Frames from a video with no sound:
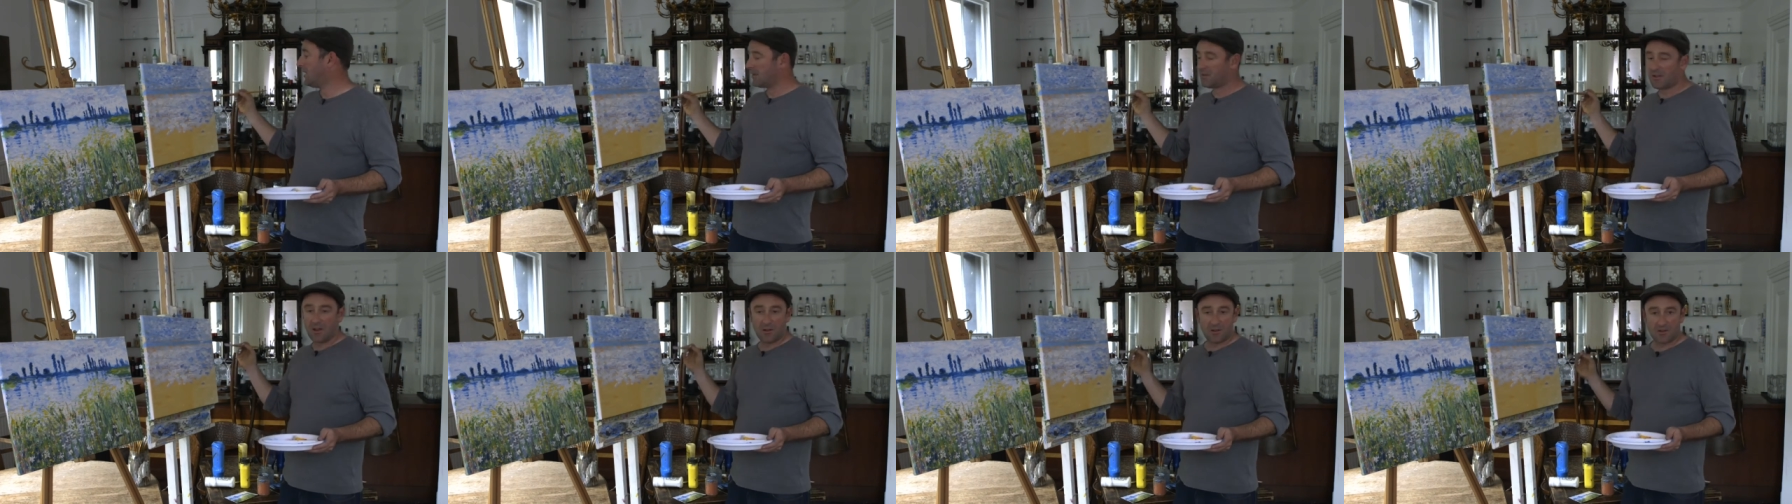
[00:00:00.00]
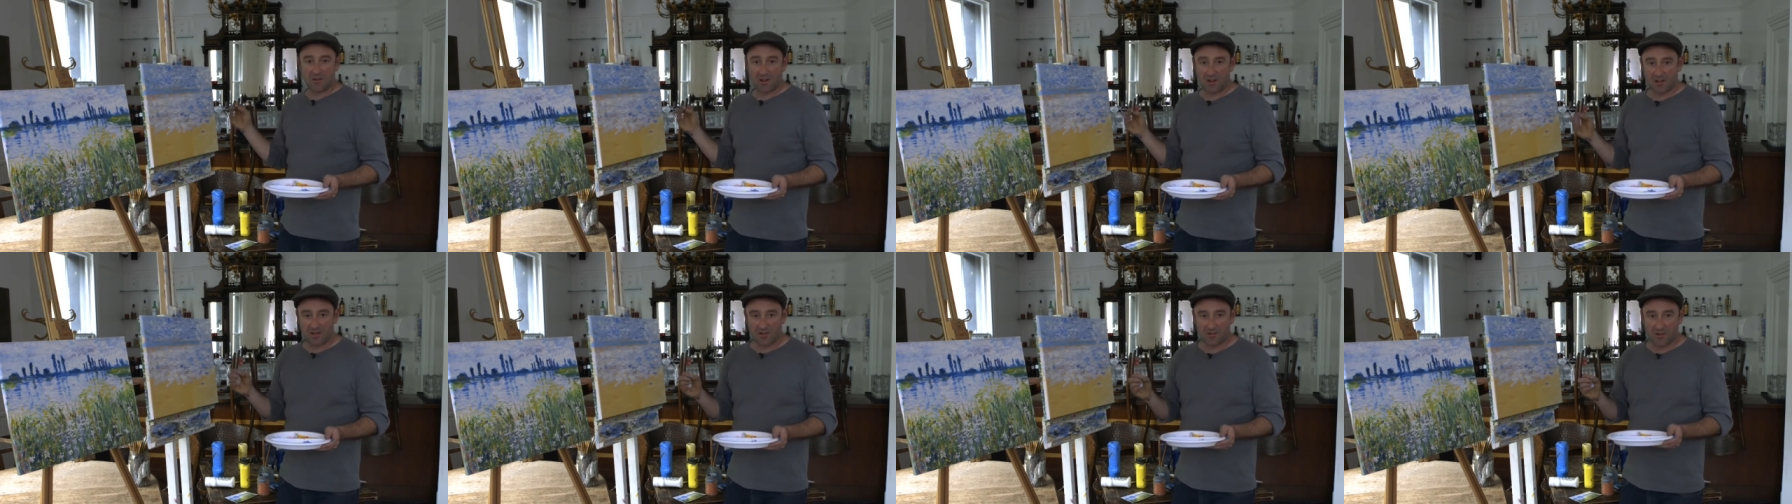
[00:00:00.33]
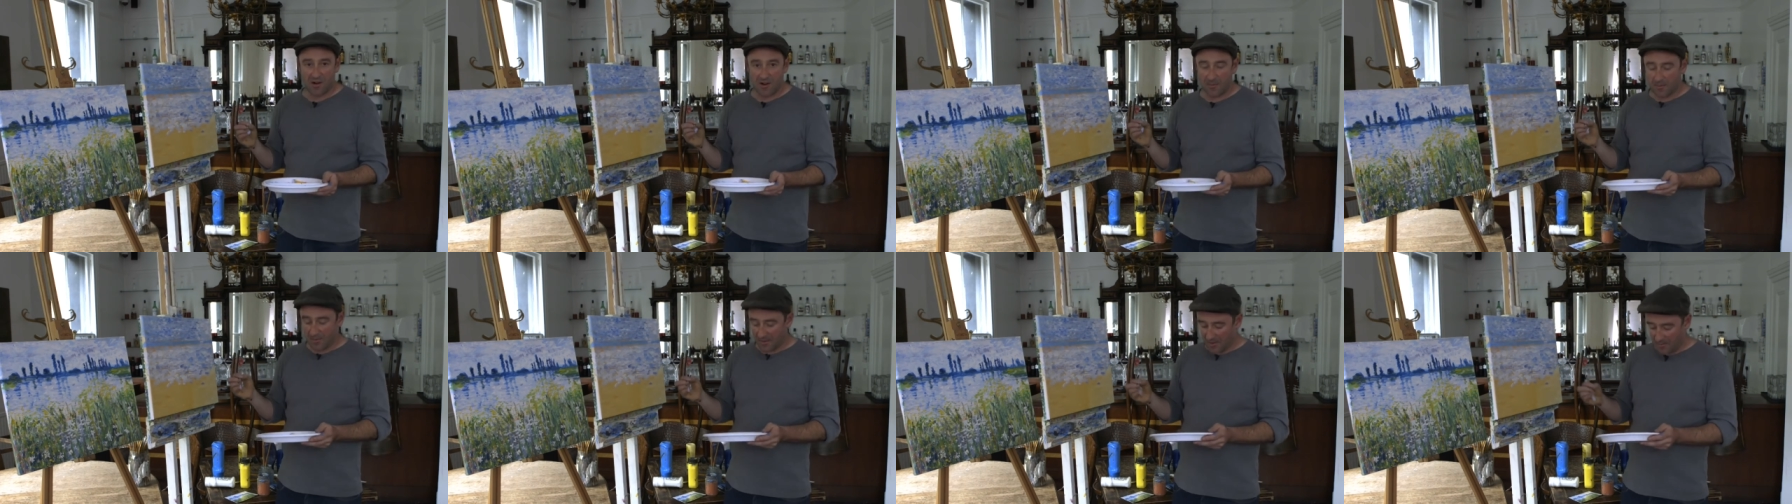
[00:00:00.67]
don't try
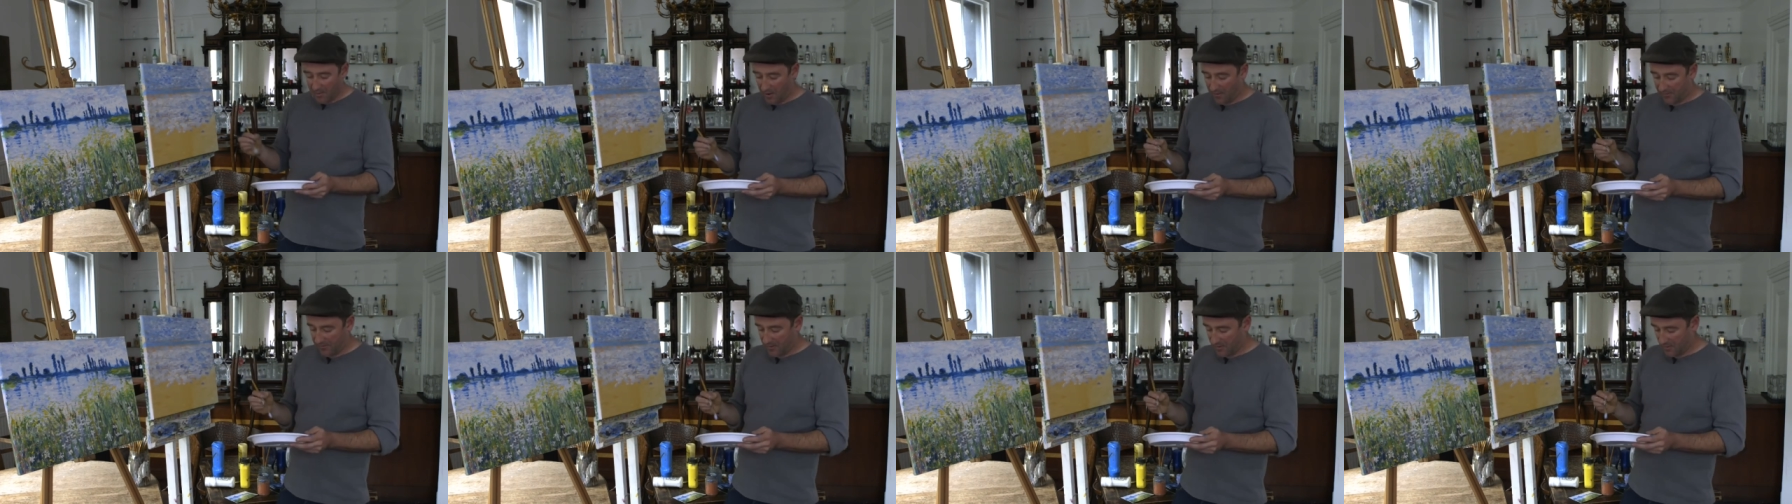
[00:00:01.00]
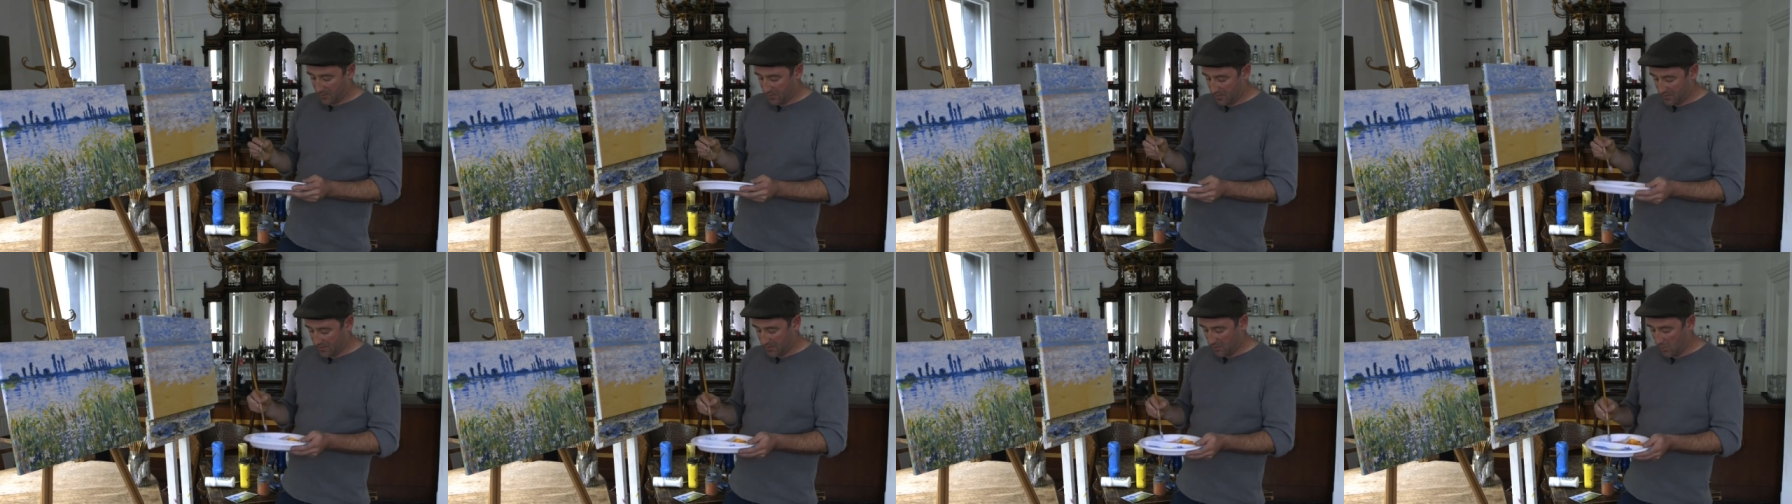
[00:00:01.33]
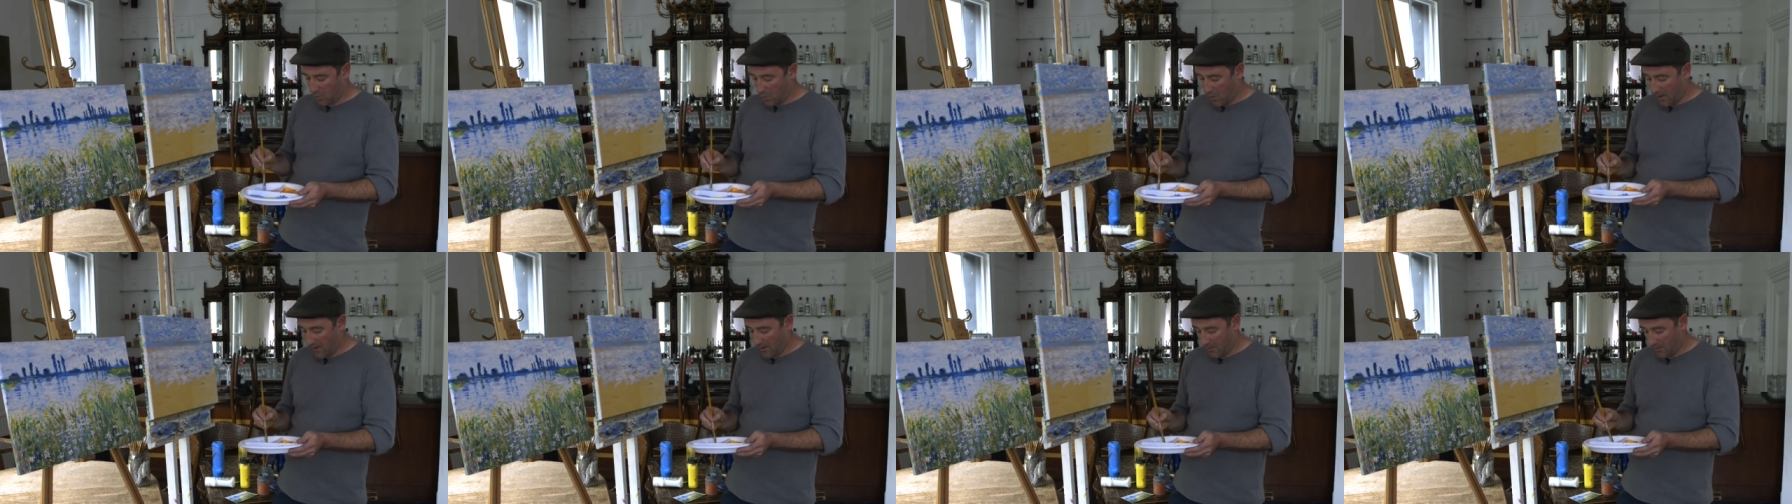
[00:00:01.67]
scraping them off, just put
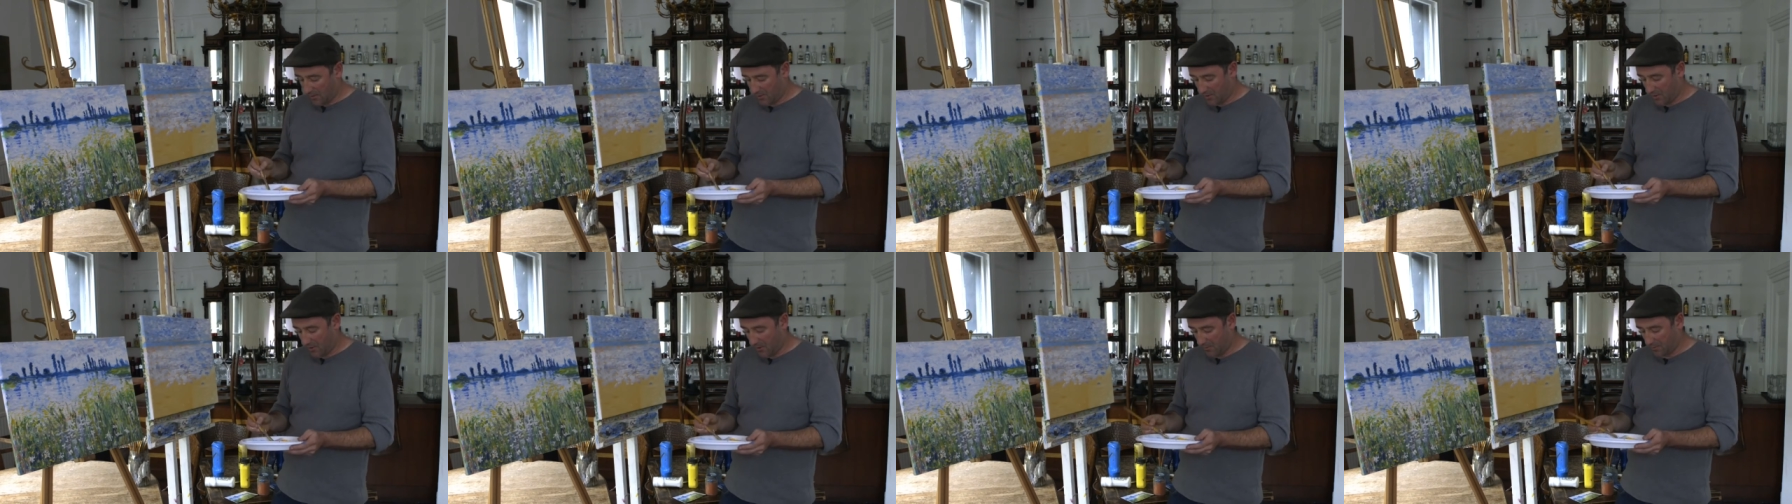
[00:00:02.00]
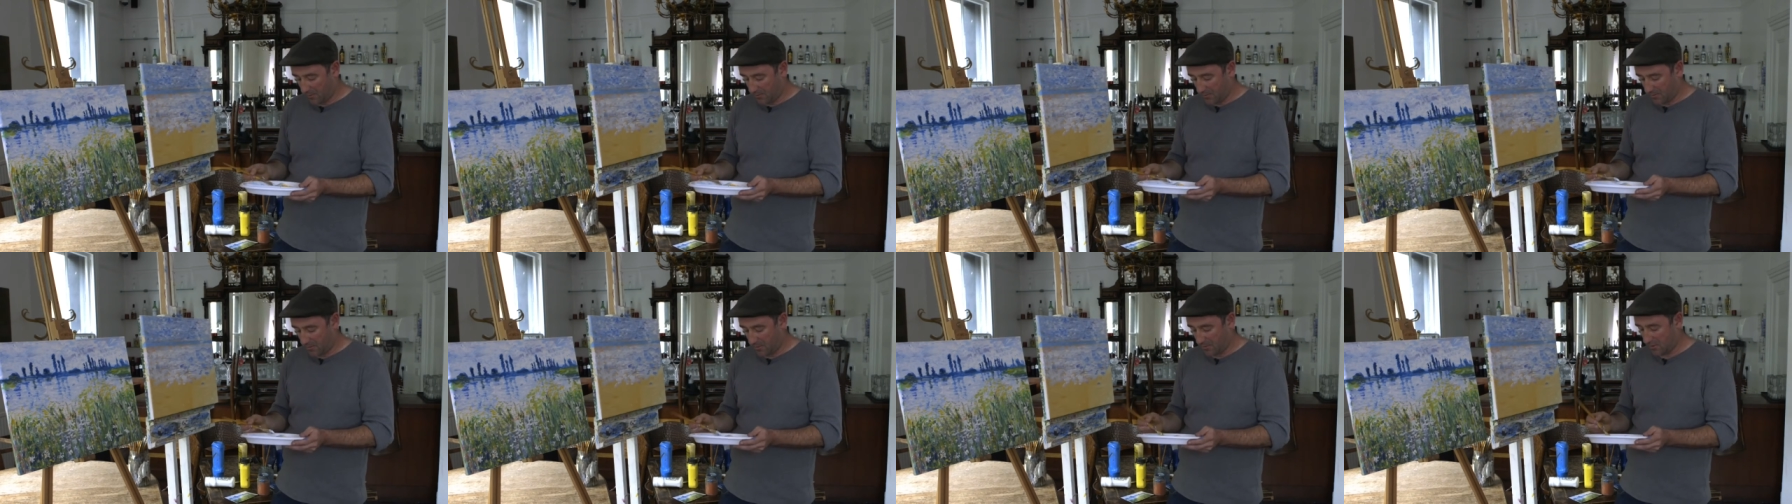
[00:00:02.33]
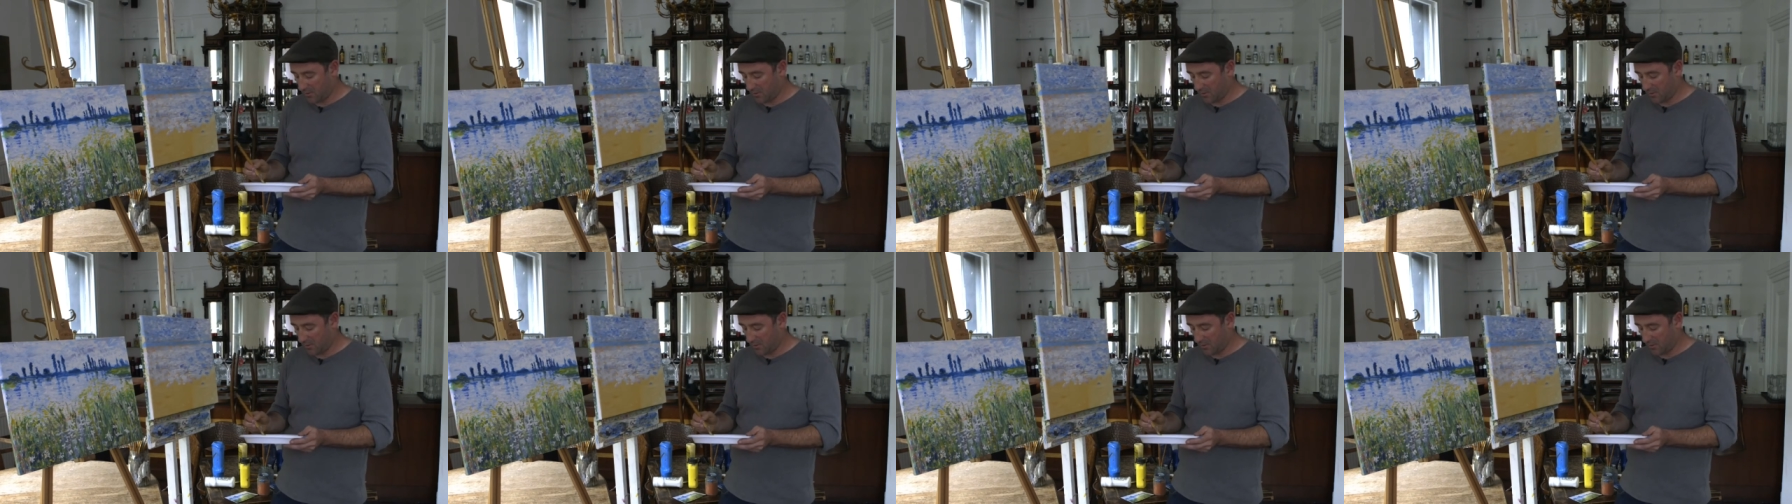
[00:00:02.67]
some white on top.